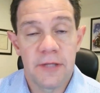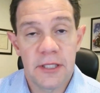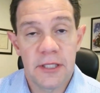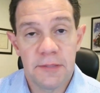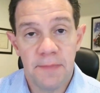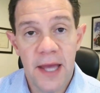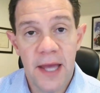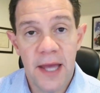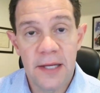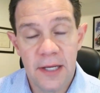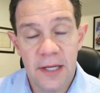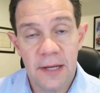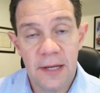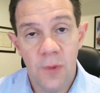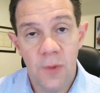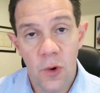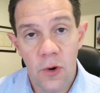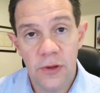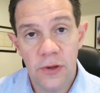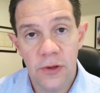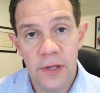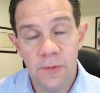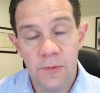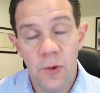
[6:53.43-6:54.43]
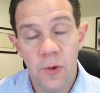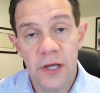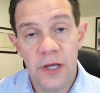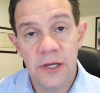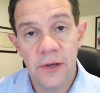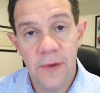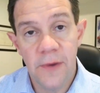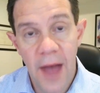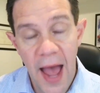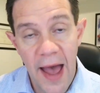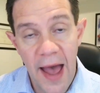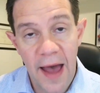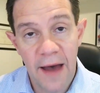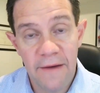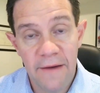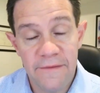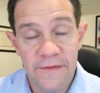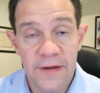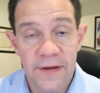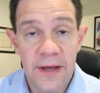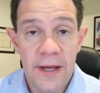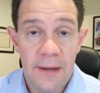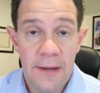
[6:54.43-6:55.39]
spending more than what you have